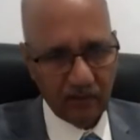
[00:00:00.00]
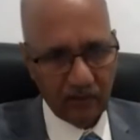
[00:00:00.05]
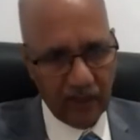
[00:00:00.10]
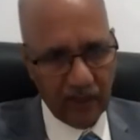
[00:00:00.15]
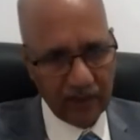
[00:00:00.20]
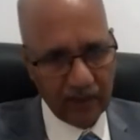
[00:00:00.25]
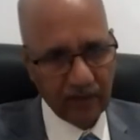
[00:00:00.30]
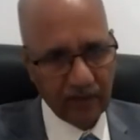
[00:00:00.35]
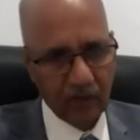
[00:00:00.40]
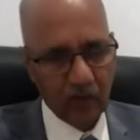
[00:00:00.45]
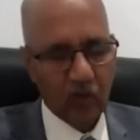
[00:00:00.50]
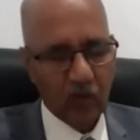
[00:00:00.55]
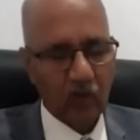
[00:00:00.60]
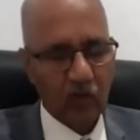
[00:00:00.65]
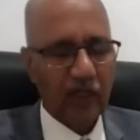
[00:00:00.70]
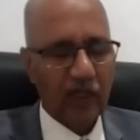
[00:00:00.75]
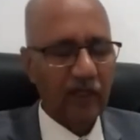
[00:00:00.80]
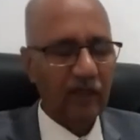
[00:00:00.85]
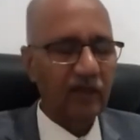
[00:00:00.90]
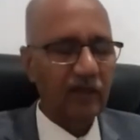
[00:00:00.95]
As you know
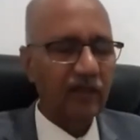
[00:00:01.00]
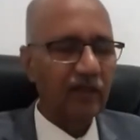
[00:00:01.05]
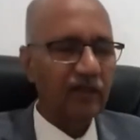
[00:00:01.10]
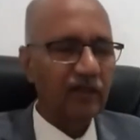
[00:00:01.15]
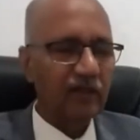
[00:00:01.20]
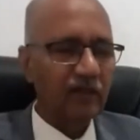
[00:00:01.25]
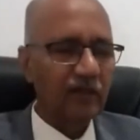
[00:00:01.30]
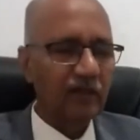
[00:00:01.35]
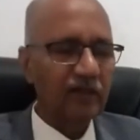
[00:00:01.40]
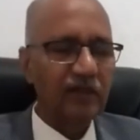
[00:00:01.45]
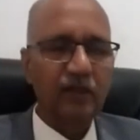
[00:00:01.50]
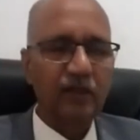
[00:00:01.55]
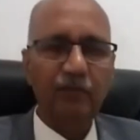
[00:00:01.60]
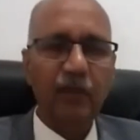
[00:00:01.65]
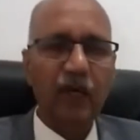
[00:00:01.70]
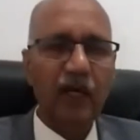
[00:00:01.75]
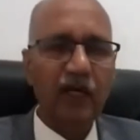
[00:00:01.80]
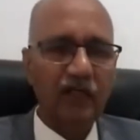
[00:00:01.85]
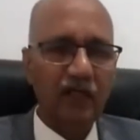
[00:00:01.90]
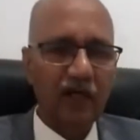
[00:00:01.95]
that it is a
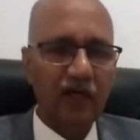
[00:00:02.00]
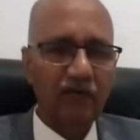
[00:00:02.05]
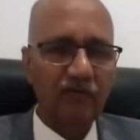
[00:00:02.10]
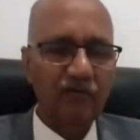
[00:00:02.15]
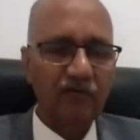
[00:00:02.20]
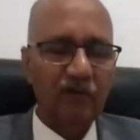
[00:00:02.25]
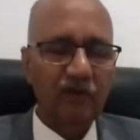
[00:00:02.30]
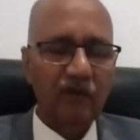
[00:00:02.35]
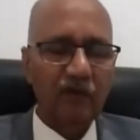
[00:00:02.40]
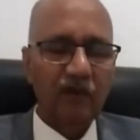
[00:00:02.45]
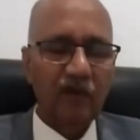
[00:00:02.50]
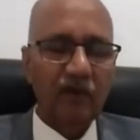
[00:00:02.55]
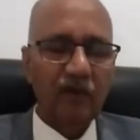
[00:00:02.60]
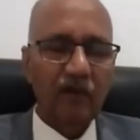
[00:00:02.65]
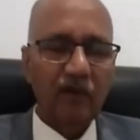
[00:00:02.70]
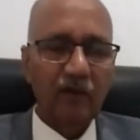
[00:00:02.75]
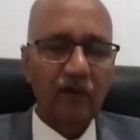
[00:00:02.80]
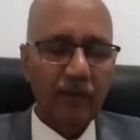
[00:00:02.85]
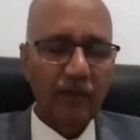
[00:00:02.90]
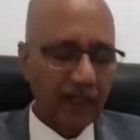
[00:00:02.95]
part
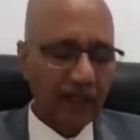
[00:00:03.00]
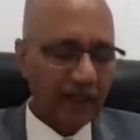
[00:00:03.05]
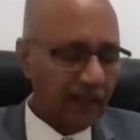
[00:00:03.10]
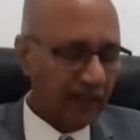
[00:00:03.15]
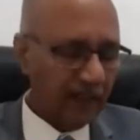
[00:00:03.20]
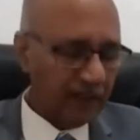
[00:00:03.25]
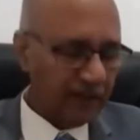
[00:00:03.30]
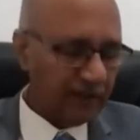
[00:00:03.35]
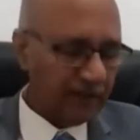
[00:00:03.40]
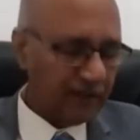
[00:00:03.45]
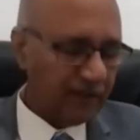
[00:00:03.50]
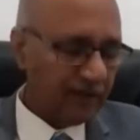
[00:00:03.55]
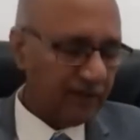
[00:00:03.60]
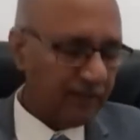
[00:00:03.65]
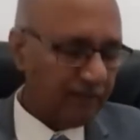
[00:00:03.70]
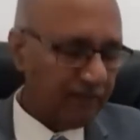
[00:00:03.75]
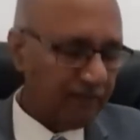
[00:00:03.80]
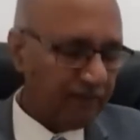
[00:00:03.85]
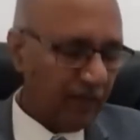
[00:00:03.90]
of maintenance.